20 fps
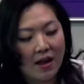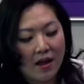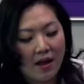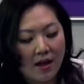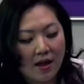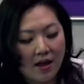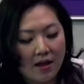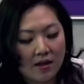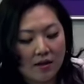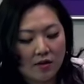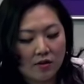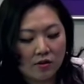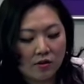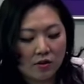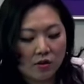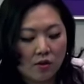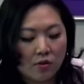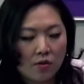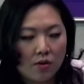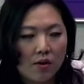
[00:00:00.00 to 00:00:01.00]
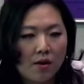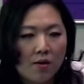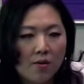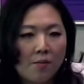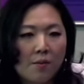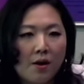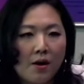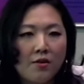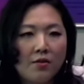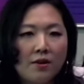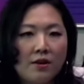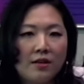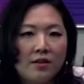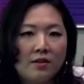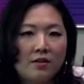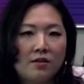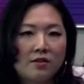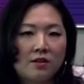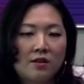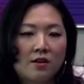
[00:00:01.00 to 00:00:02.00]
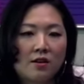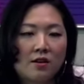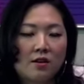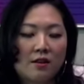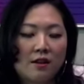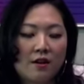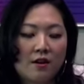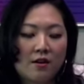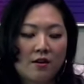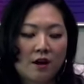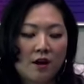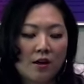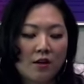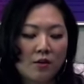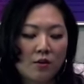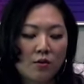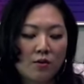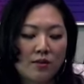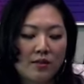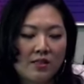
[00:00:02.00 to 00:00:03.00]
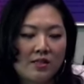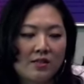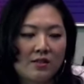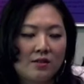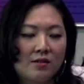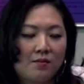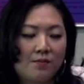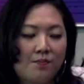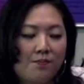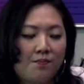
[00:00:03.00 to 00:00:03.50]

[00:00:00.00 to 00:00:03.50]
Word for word: And so moderators are there not only to